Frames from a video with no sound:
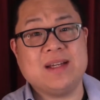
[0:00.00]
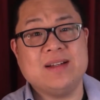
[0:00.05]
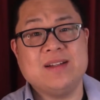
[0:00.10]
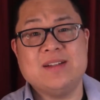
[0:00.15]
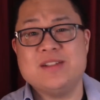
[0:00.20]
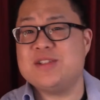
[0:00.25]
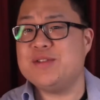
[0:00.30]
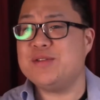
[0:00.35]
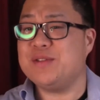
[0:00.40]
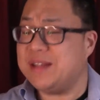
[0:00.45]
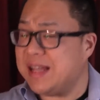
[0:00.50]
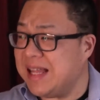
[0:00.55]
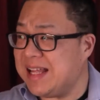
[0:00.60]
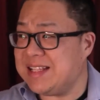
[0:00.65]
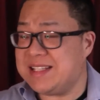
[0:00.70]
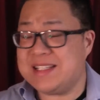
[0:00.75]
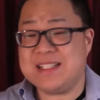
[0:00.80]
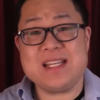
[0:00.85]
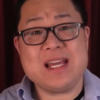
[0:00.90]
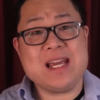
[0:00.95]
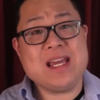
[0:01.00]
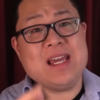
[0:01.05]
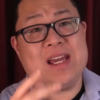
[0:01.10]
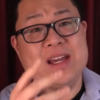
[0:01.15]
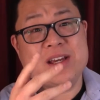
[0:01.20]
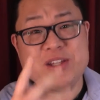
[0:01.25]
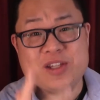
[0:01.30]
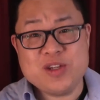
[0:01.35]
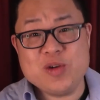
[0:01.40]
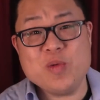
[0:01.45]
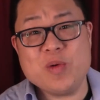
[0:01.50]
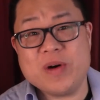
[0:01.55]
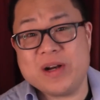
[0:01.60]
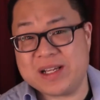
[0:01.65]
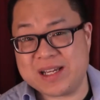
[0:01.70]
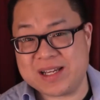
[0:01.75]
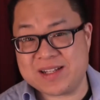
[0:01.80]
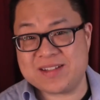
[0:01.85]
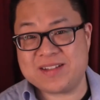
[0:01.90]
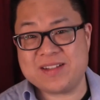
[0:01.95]
So let's say you want to
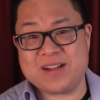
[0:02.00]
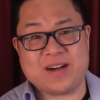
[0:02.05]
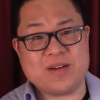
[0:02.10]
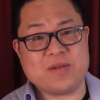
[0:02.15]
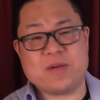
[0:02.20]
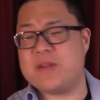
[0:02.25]
get started